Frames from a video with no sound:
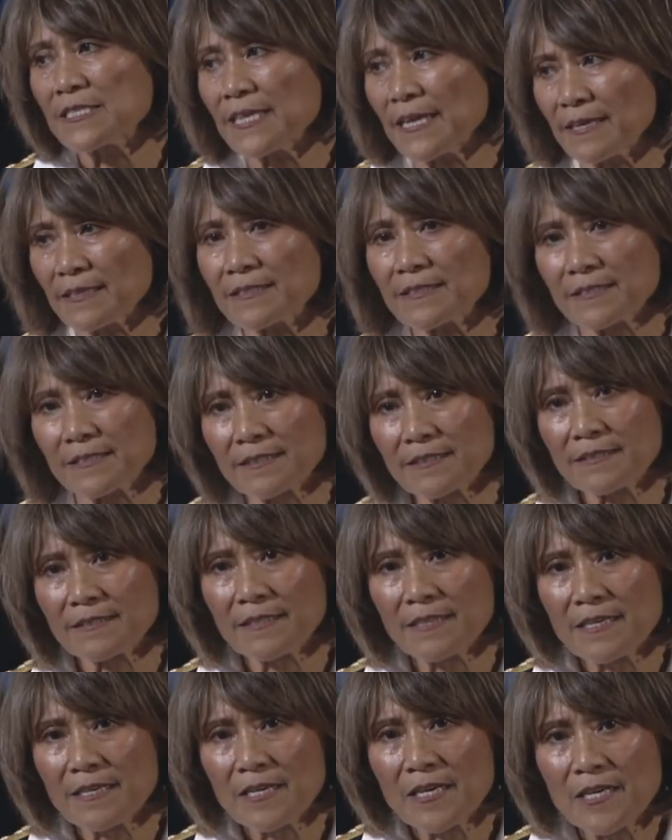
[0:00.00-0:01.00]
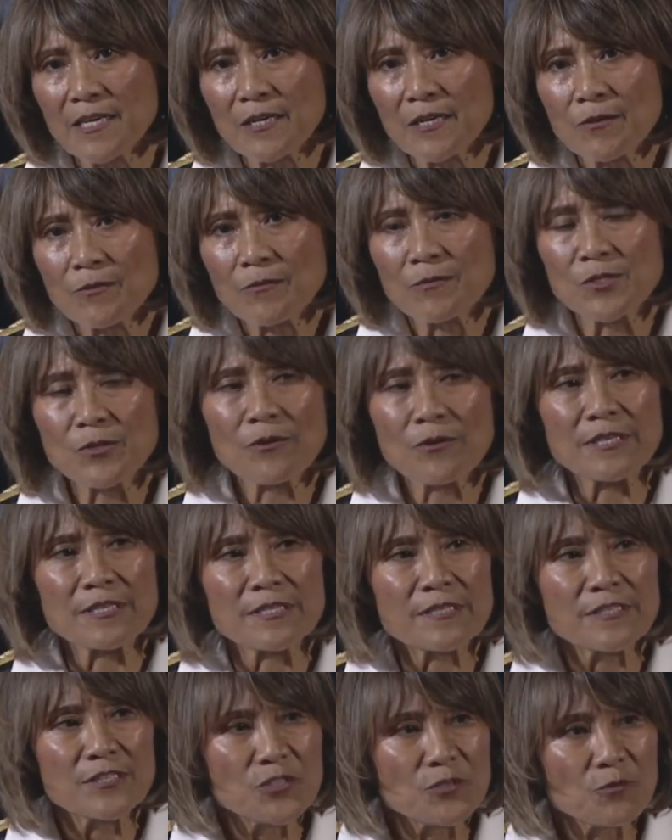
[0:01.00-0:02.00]
at Texas, was going to
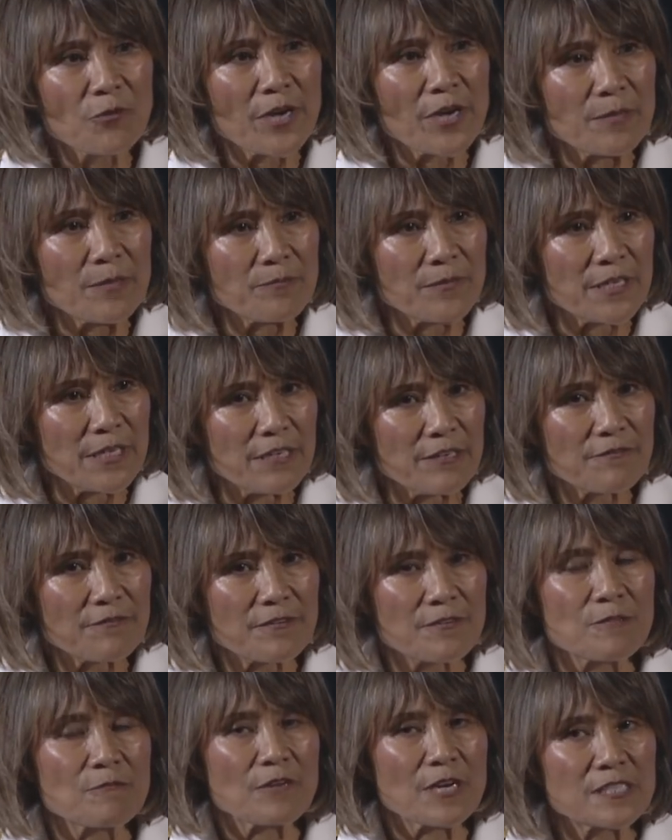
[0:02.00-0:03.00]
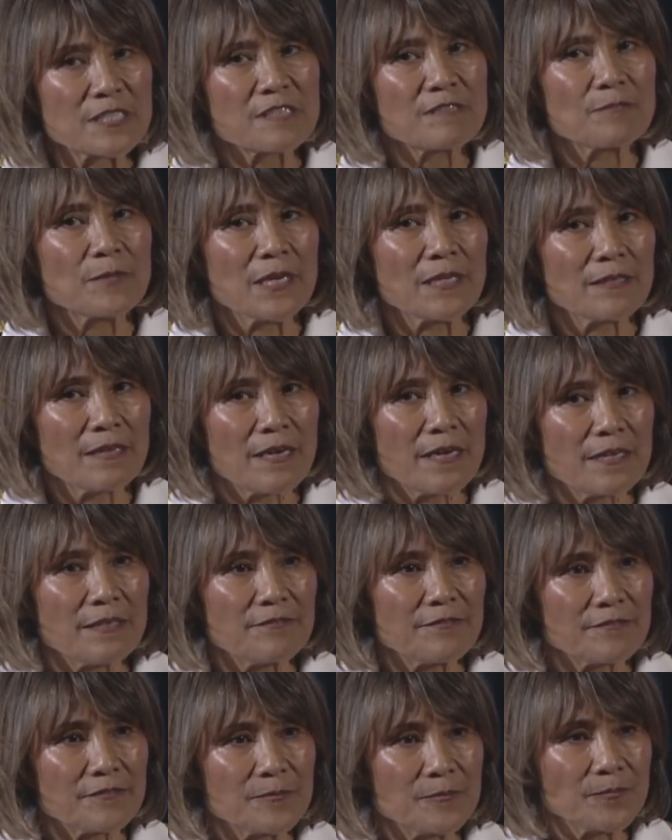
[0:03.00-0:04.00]
situate me for the rest of my
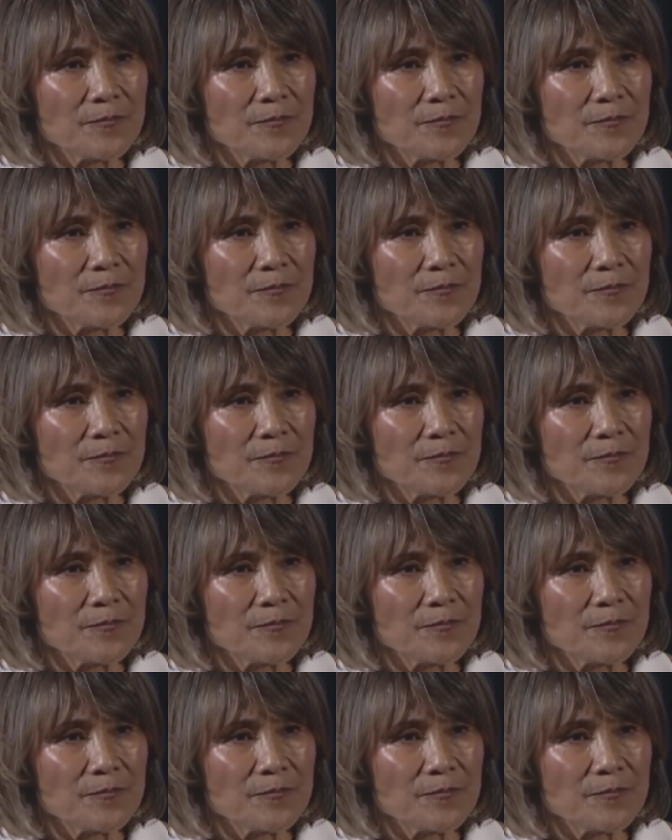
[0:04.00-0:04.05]
life.